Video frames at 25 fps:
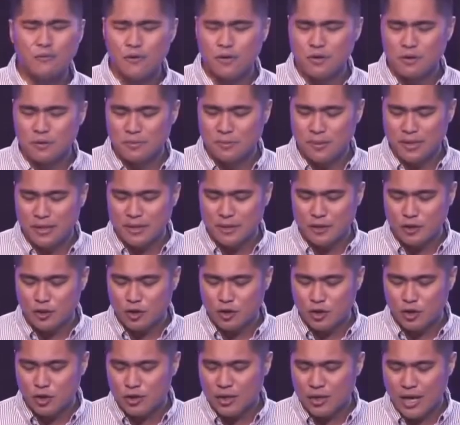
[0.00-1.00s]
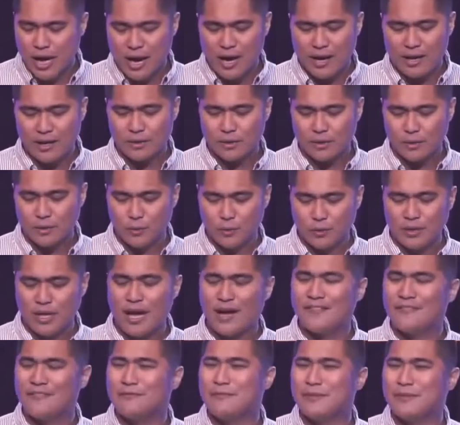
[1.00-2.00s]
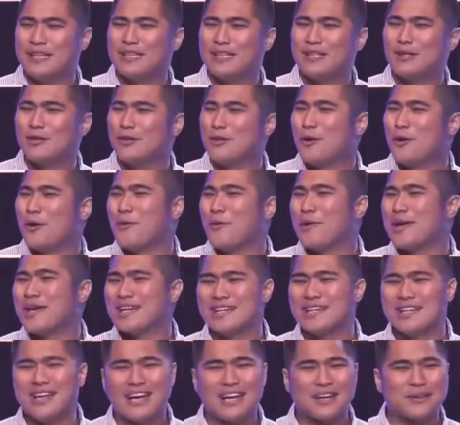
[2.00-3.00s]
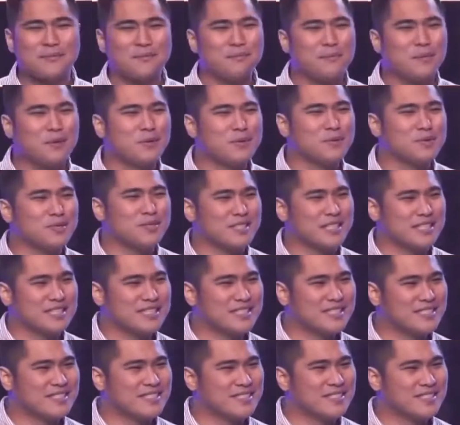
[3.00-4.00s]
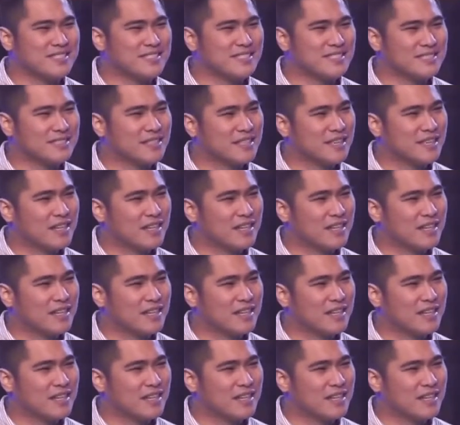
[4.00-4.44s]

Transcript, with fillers: woman, child would have been glowing like Moses.